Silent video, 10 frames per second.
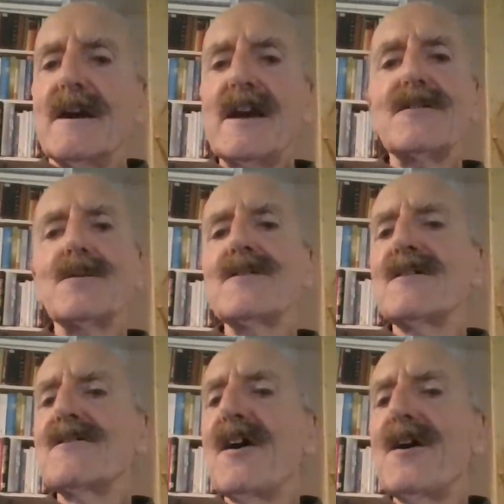It was
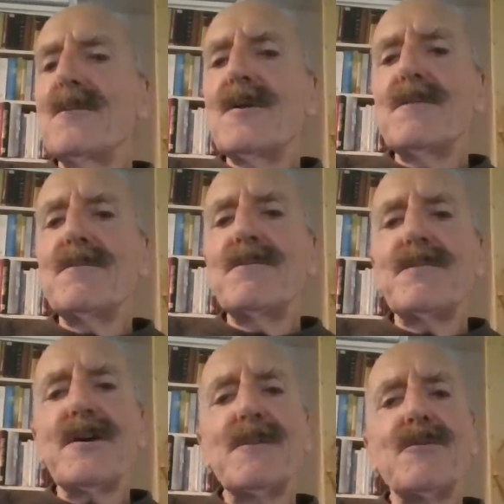a time when
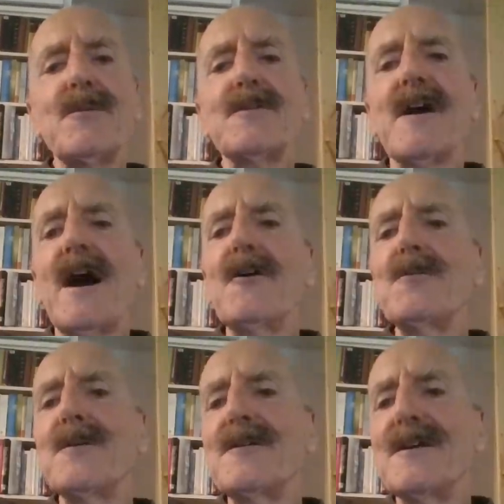people would
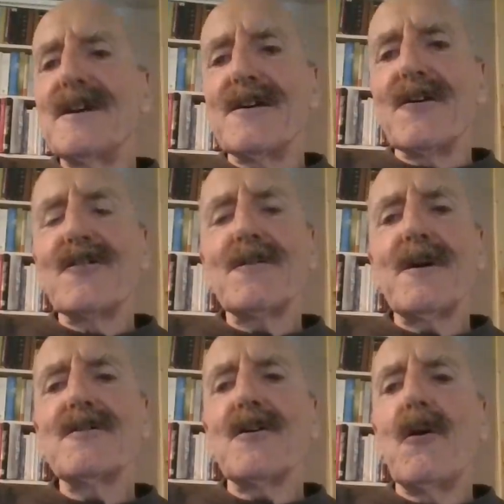openly use the
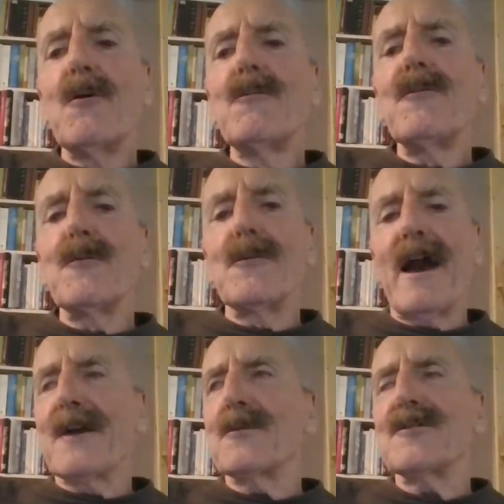most awful
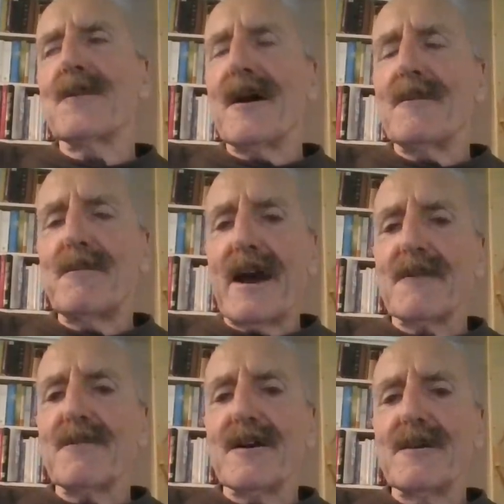language about
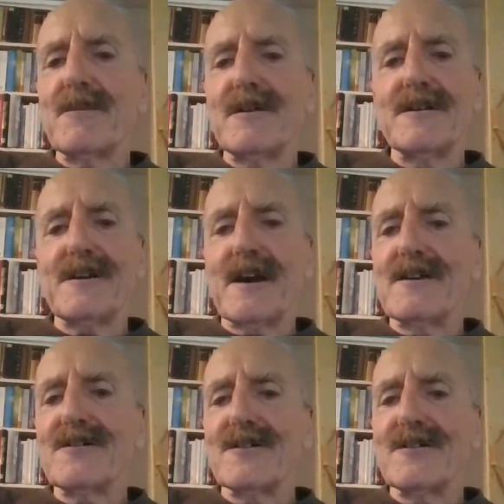black people and
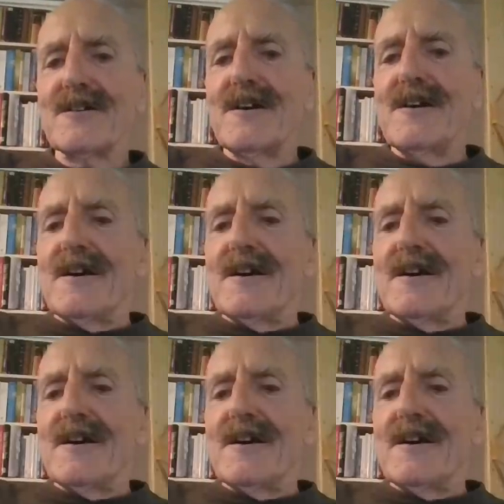Asians,